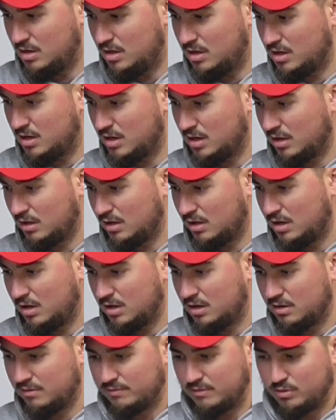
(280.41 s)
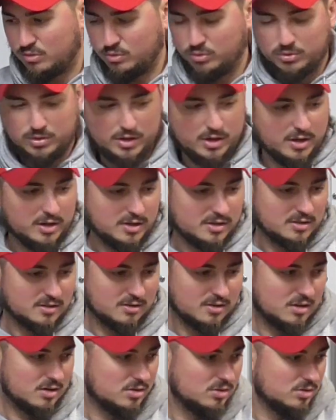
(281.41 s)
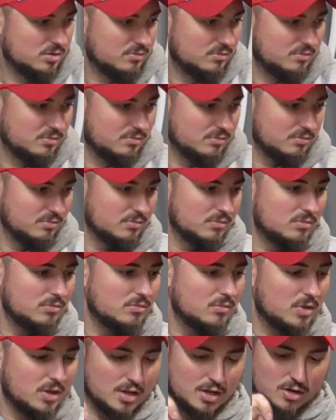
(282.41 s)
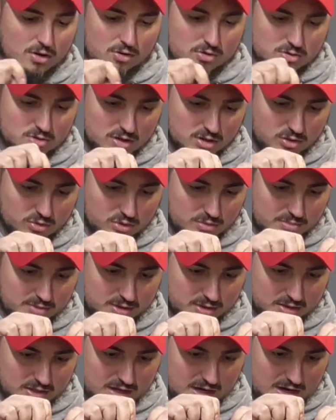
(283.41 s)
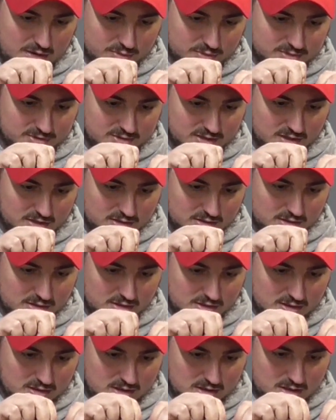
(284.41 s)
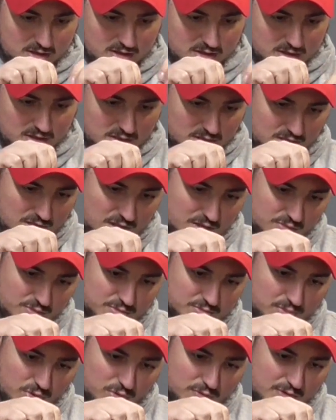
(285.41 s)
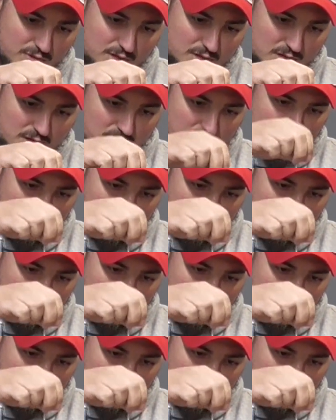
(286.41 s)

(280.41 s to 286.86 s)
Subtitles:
in a lot of old hunting and archery equipment the guy was selling. He was moving,